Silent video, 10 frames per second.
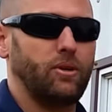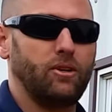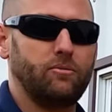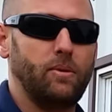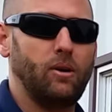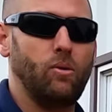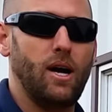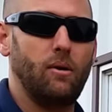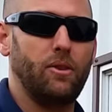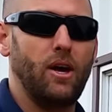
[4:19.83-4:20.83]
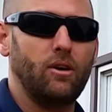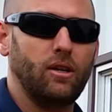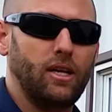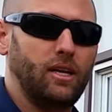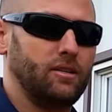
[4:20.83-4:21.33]
window's been a while without
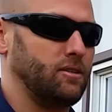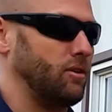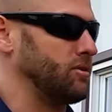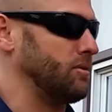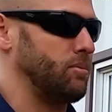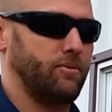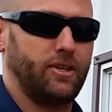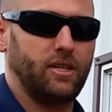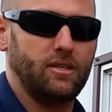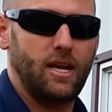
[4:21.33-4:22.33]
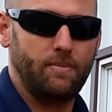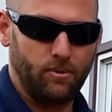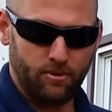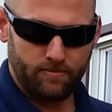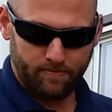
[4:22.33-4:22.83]
cleaning, so it's a perfect example.